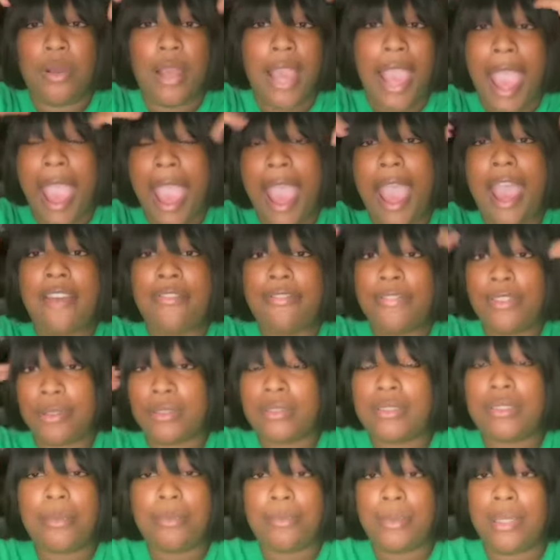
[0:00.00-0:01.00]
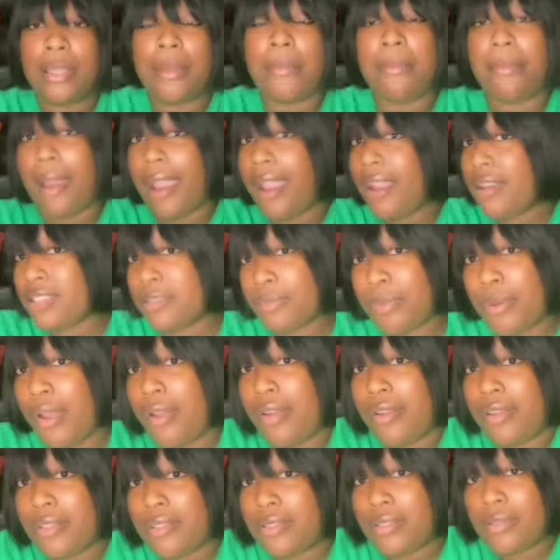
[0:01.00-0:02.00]
how it felt to me and my
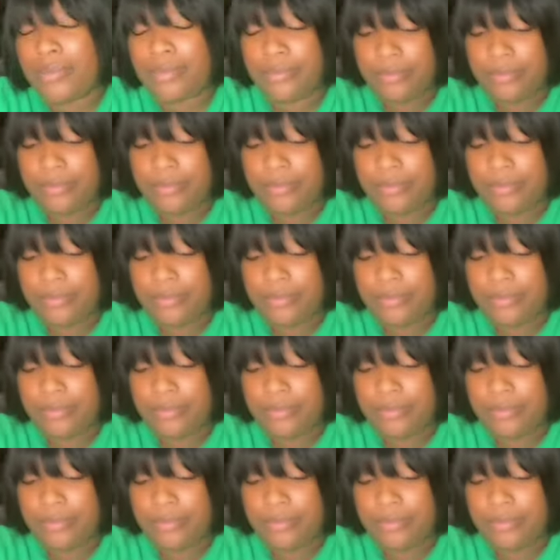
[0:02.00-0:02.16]
experience.